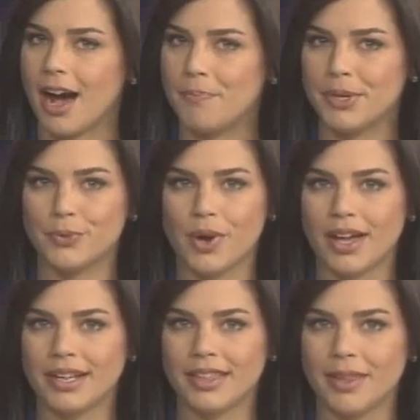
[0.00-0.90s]
Up and
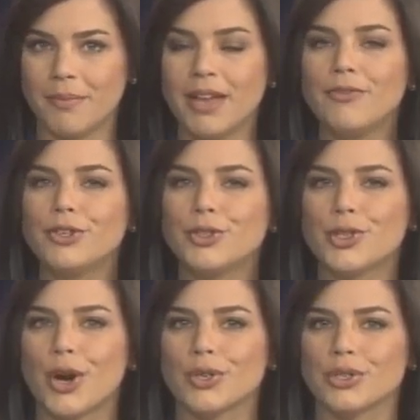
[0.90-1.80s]
running, the
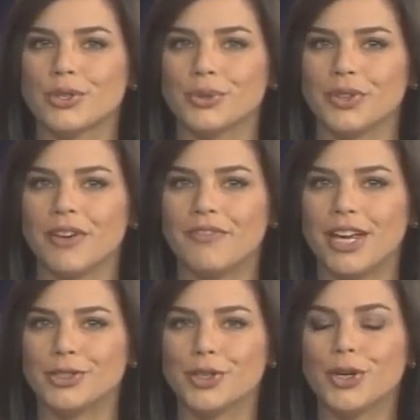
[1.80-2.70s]
Medford Charter School that
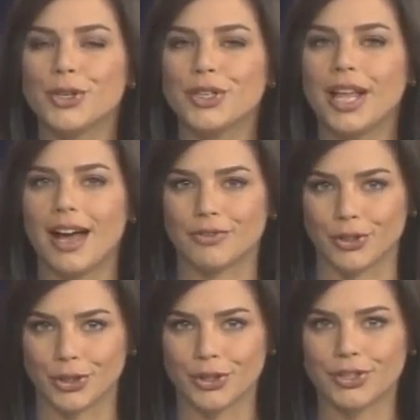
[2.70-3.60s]
faced hurdle
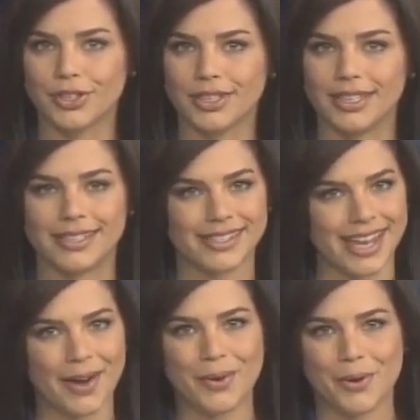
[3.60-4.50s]
after hurdle
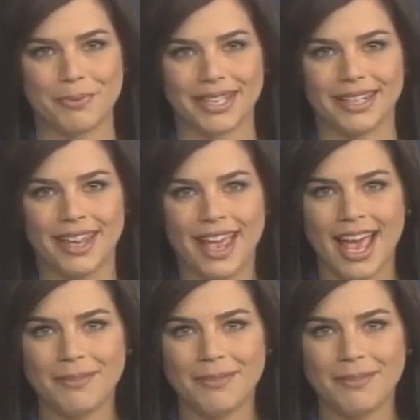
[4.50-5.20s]
is now open.